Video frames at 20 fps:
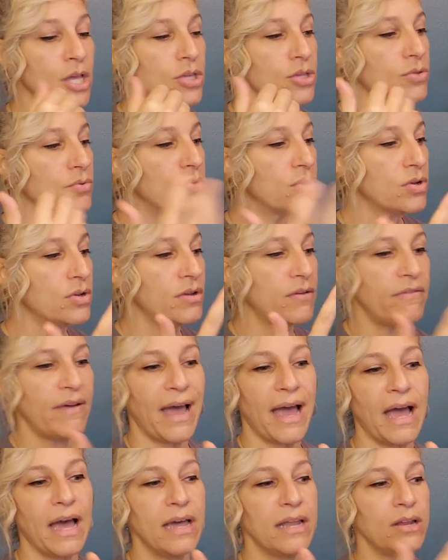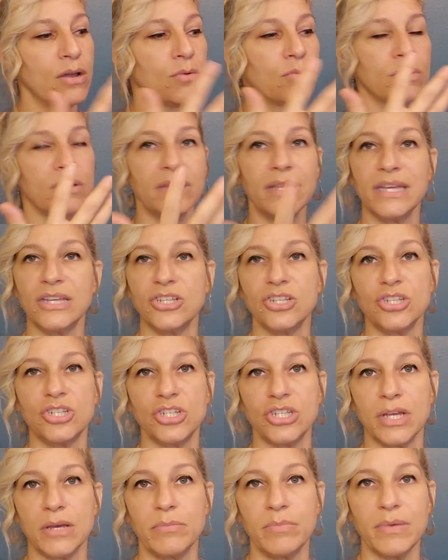You could have had a
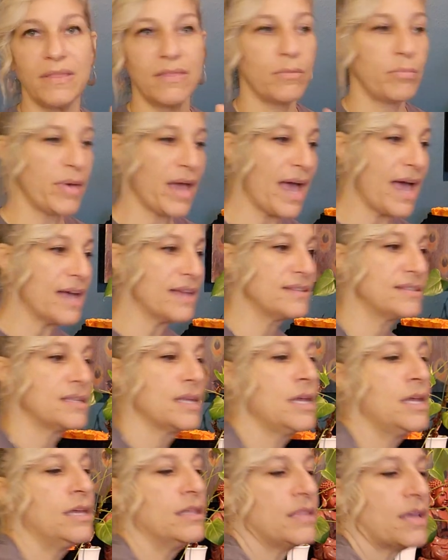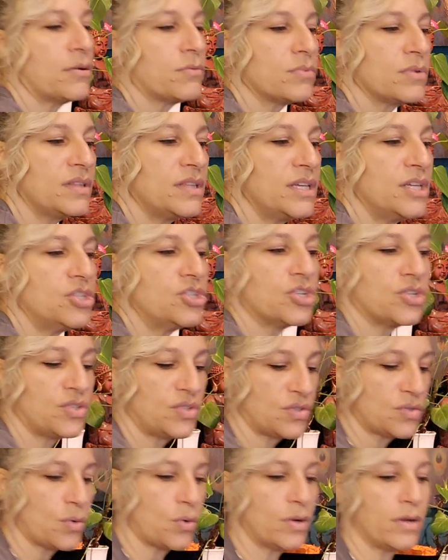relationship in the past that really
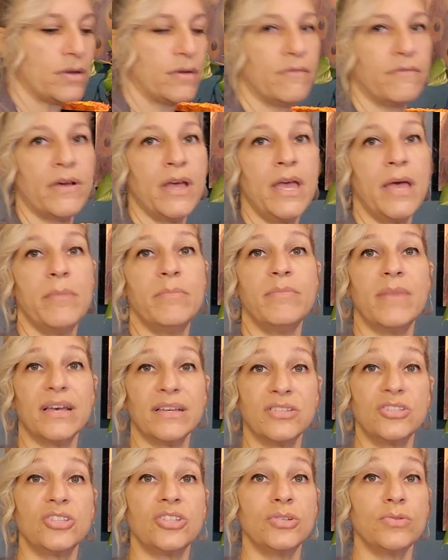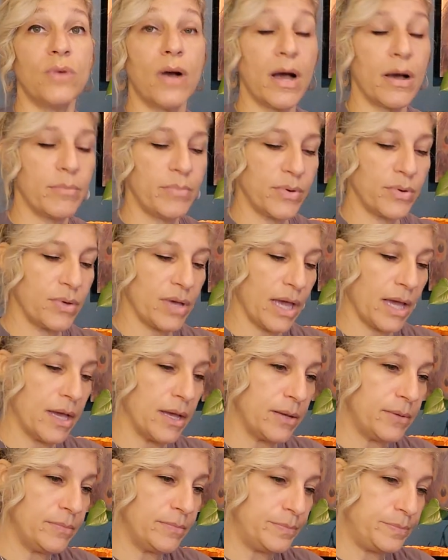just sort of messed you up,
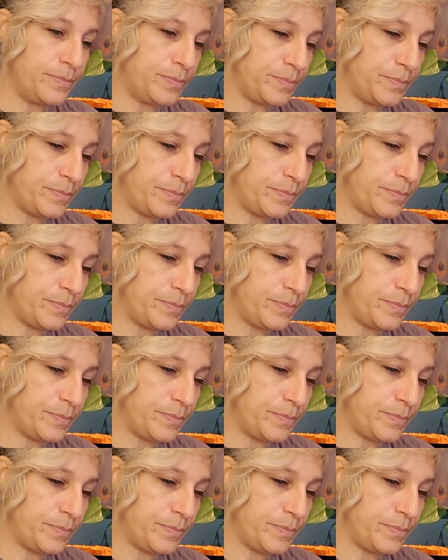okay?